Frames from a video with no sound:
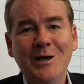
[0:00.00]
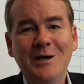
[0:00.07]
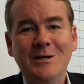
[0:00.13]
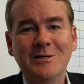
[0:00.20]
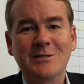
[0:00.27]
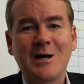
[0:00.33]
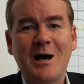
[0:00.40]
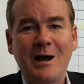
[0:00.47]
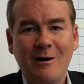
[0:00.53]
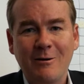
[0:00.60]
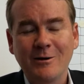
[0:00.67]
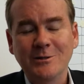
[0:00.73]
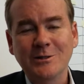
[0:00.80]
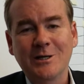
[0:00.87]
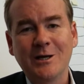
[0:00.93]
is
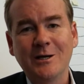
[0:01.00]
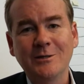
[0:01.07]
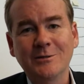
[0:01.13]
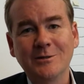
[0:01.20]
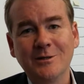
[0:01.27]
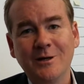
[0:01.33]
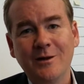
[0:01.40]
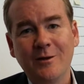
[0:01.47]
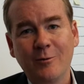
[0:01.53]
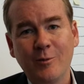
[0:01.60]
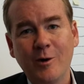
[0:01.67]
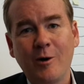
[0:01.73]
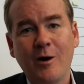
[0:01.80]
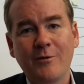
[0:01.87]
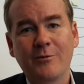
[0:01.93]
higher education and the
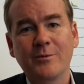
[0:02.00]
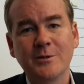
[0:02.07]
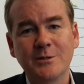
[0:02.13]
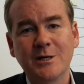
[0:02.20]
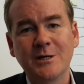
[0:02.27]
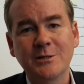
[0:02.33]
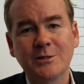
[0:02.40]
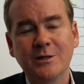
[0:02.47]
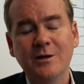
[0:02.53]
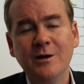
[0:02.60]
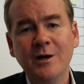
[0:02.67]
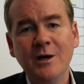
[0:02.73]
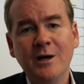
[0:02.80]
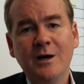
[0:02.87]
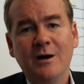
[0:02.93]
reauthorization
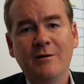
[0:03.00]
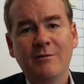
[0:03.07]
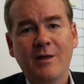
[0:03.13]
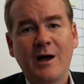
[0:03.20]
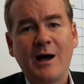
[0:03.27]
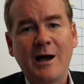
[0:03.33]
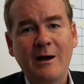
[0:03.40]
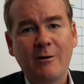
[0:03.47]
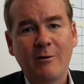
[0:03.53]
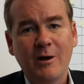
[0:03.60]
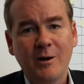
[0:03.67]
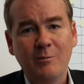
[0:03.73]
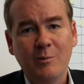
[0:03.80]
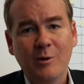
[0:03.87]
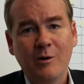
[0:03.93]
of the higher
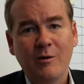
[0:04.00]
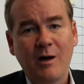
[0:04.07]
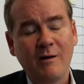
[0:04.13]
ed bill.